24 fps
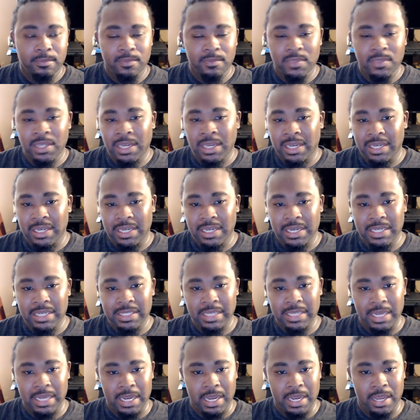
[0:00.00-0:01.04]
and he
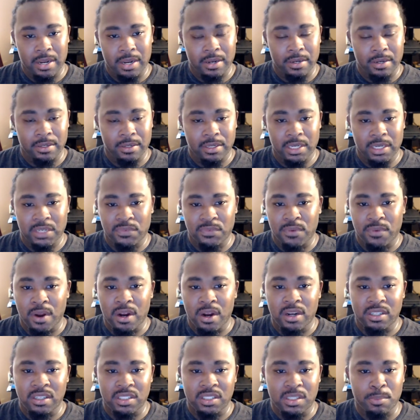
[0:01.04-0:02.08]
said, as
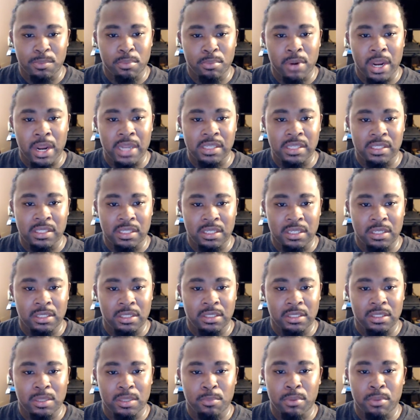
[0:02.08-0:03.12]
far as the
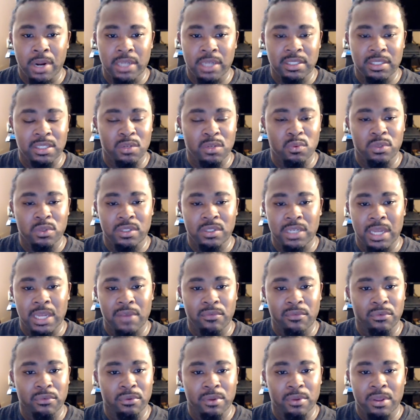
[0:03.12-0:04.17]
pricing was
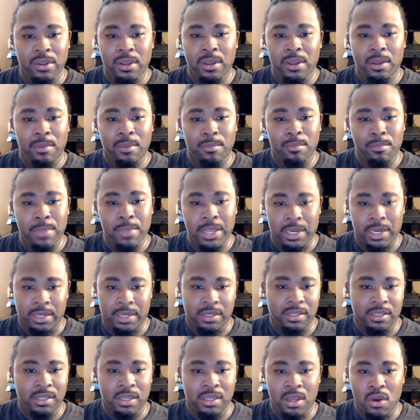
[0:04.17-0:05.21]
never
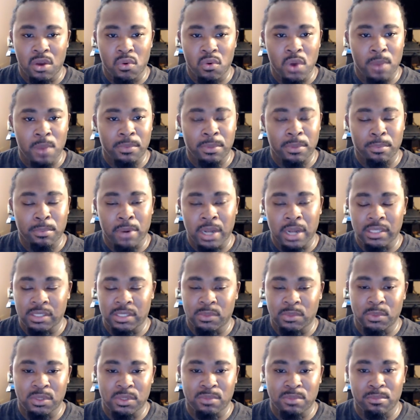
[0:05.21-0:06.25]
meant to go up. The
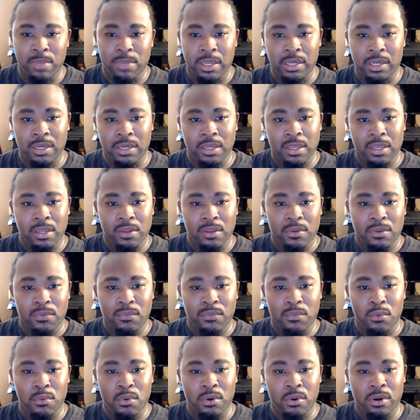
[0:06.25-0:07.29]
pricing was meant
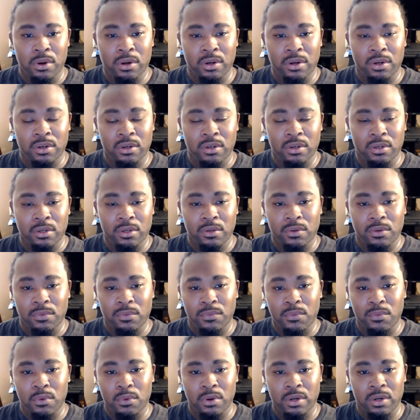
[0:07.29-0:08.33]
for
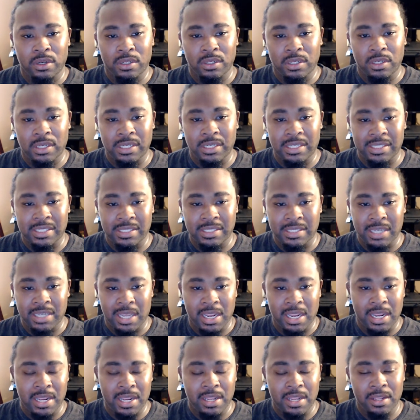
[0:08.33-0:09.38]
it to
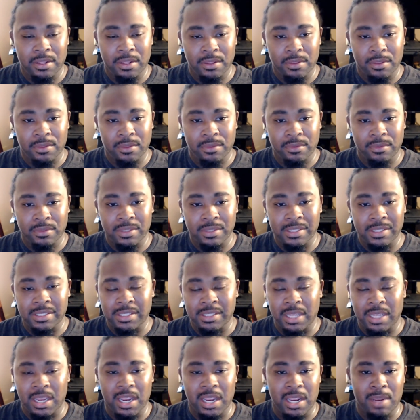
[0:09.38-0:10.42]
stay the
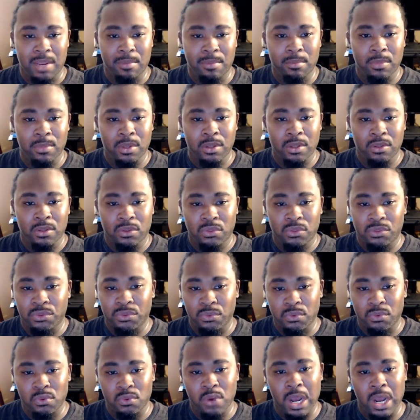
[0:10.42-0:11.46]
same
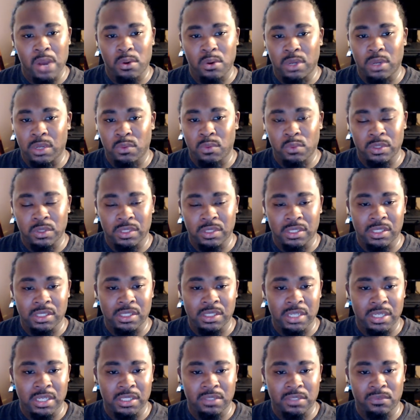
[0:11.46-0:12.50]
throughout. It wasn't
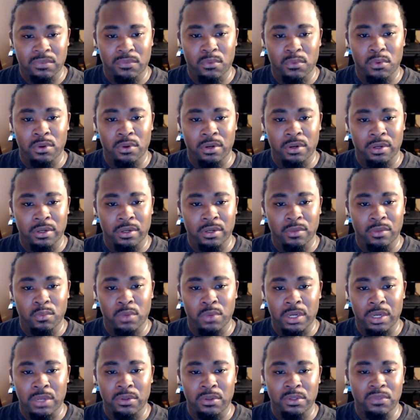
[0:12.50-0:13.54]
just for
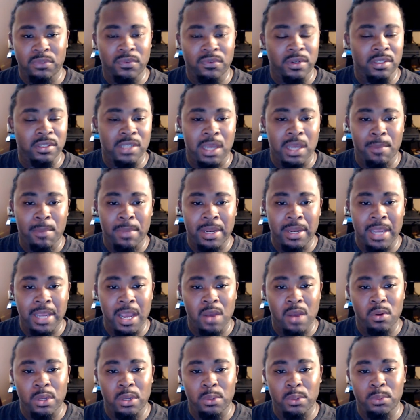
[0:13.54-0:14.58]
when it was first coming
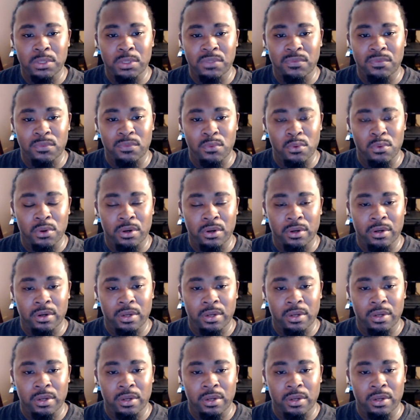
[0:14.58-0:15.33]
out, it was for